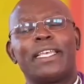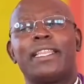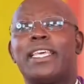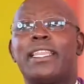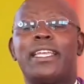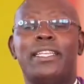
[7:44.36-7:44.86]

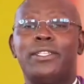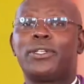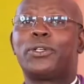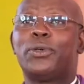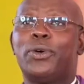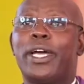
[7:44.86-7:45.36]
The other
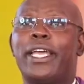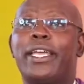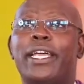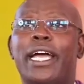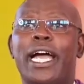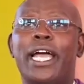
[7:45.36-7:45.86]
reason
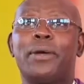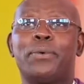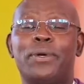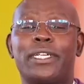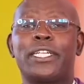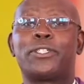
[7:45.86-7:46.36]
why I
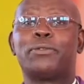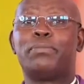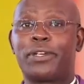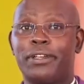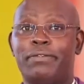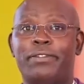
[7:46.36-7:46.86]
want us to
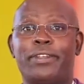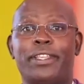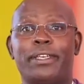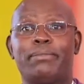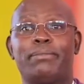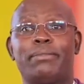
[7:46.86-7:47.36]
pray for
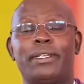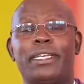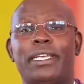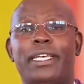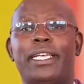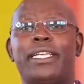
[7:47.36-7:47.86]
them
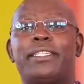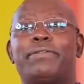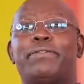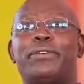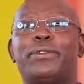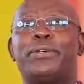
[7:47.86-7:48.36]
is
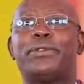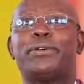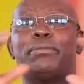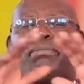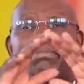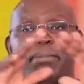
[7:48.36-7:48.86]

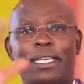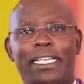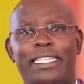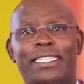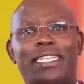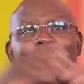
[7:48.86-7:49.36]
for
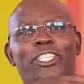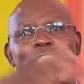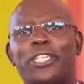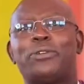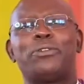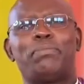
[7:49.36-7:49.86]
peace,
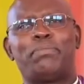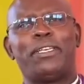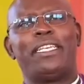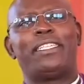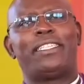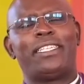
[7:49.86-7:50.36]
general
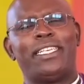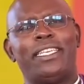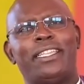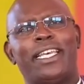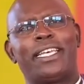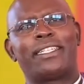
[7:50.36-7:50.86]
peace
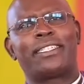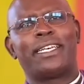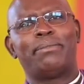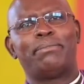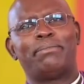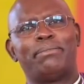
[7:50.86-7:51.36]
in the
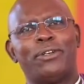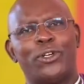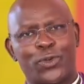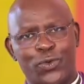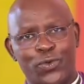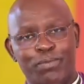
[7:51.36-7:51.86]
exam
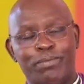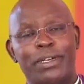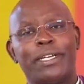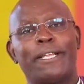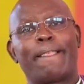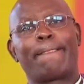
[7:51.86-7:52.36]

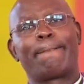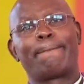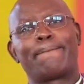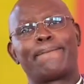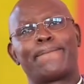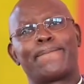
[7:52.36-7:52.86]
room.
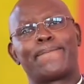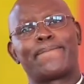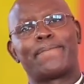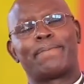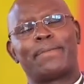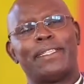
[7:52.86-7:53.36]

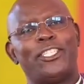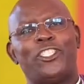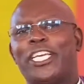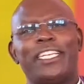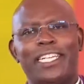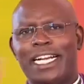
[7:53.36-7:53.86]

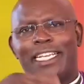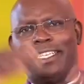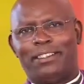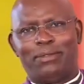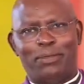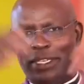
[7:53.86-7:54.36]
Generally,
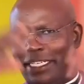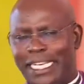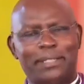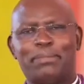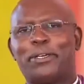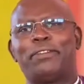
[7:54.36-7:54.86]
we
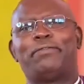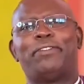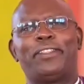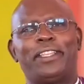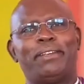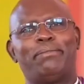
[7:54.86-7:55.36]
just pray
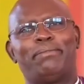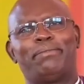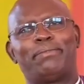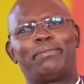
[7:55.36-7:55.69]
for them.